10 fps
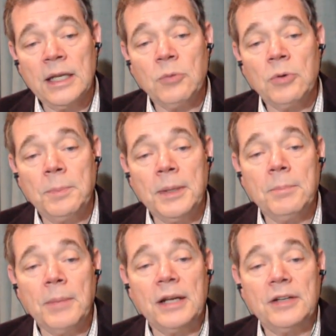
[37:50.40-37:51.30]
it would be
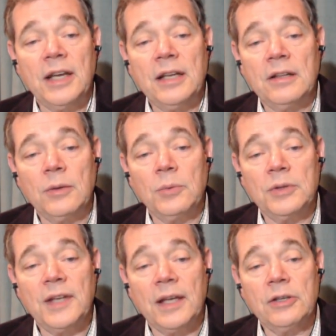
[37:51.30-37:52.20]
metadata that
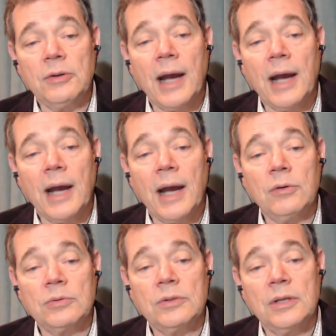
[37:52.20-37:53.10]
would tell you how,